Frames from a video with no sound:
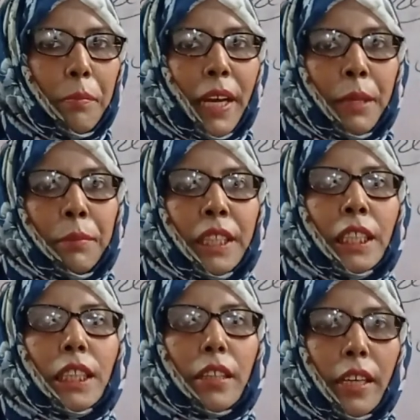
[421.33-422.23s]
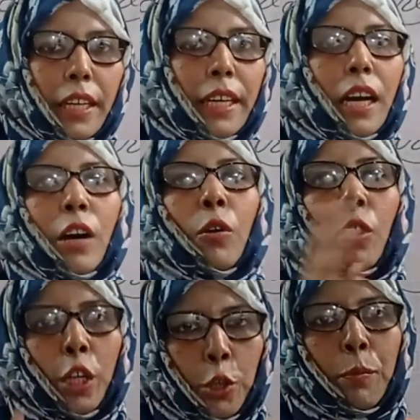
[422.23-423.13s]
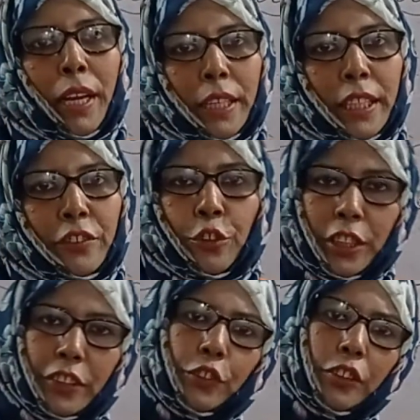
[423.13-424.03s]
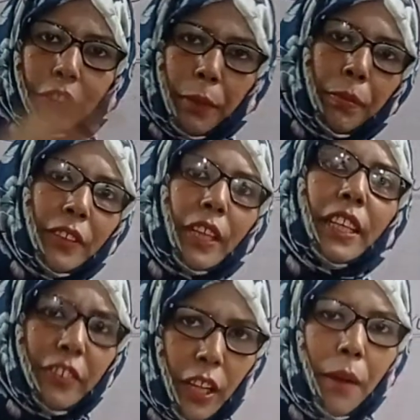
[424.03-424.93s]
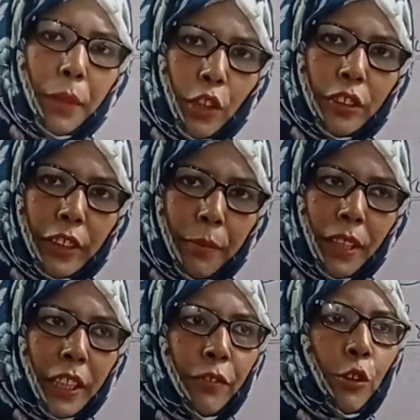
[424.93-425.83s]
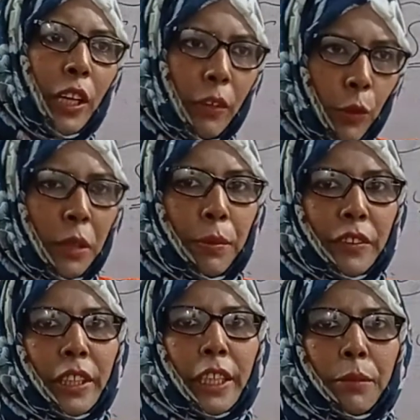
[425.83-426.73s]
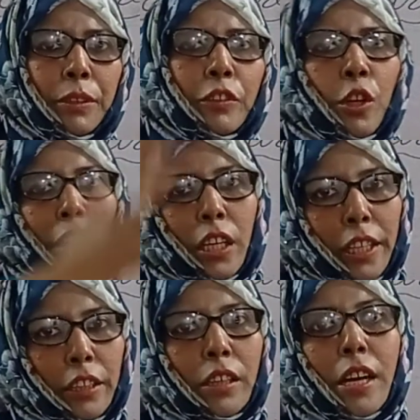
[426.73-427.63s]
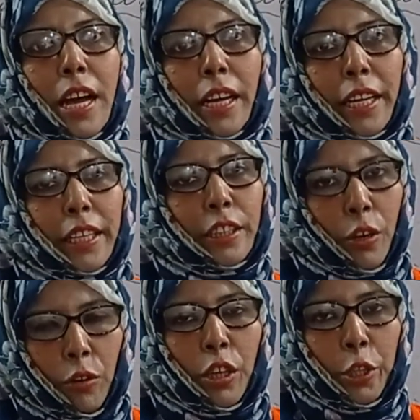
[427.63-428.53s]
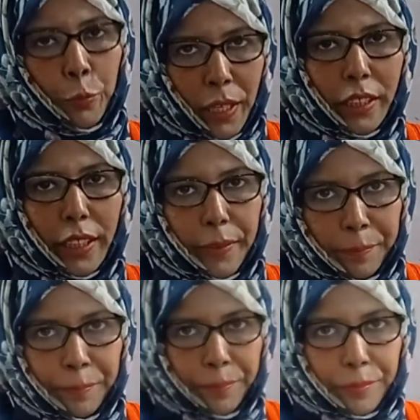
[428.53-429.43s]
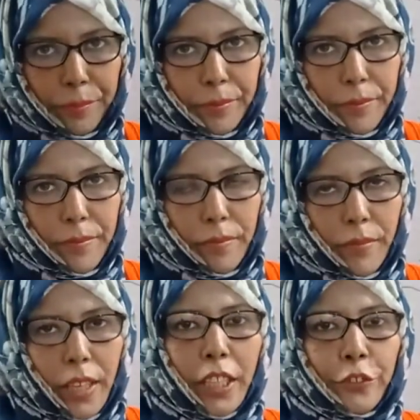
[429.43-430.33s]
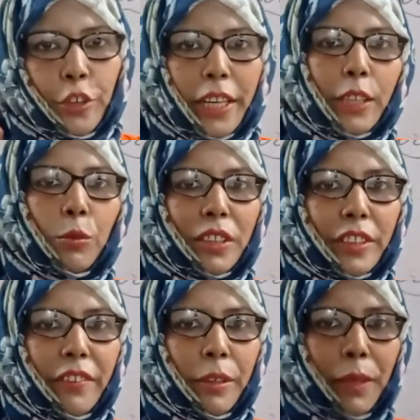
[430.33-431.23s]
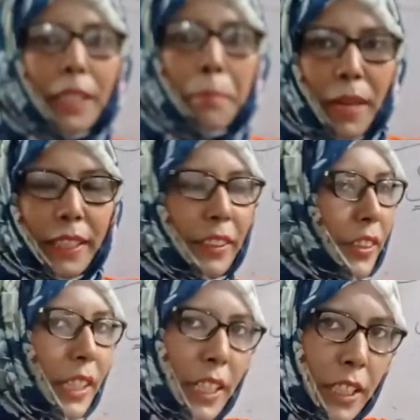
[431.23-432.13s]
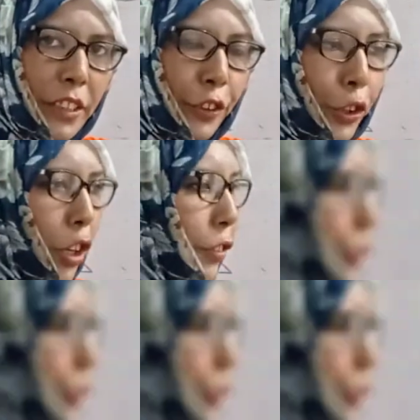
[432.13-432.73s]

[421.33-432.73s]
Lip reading: man means killing a whole humanity. So this concept is an Islamic concept, that if you kill one person, it means you are killing the whole humanity. So it was given by the Matheson in his short